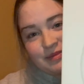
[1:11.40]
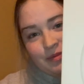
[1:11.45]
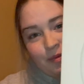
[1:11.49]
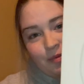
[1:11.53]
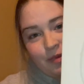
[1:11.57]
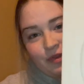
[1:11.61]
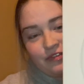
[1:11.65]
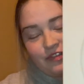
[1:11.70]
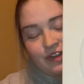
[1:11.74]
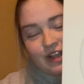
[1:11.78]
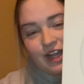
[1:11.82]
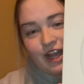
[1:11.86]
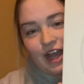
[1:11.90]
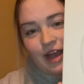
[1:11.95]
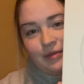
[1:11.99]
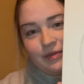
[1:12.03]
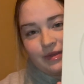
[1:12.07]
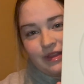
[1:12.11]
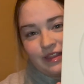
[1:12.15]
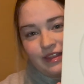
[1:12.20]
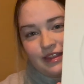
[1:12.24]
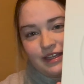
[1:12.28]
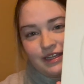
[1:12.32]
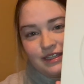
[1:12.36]
my boyfriend got
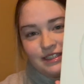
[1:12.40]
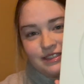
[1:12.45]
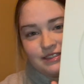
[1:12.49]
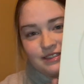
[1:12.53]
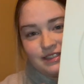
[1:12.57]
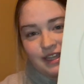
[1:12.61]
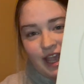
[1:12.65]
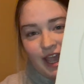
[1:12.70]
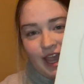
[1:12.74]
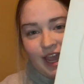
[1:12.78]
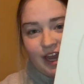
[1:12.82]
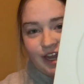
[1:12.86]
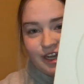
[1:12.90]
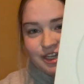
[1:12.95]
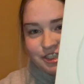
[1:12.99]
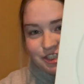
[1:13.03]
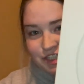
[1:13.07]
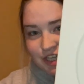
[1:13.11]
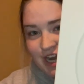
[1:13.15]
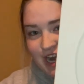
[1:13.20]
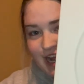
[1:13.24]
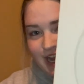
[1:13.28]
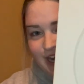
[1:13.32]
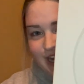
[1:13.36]
me this hair
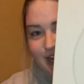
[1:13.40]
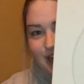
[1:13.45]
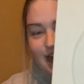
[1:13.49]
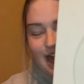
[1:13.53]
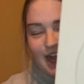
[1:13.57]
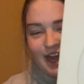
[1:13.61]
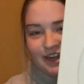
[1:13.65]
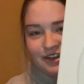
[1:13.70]
dryer. I